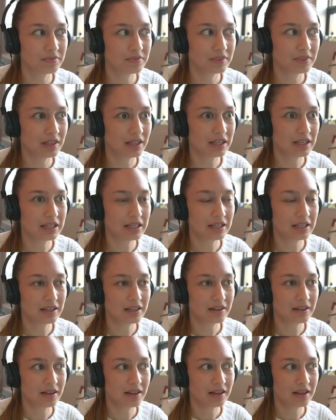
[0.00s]
like
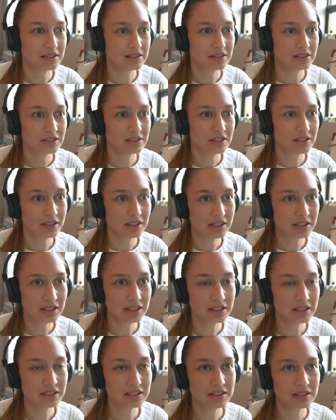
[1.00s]
I
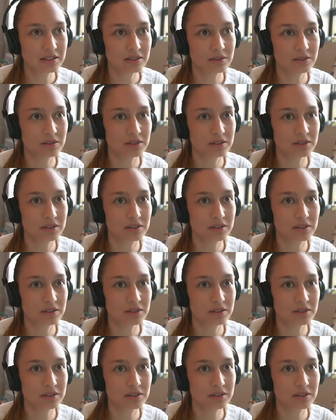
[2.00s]
started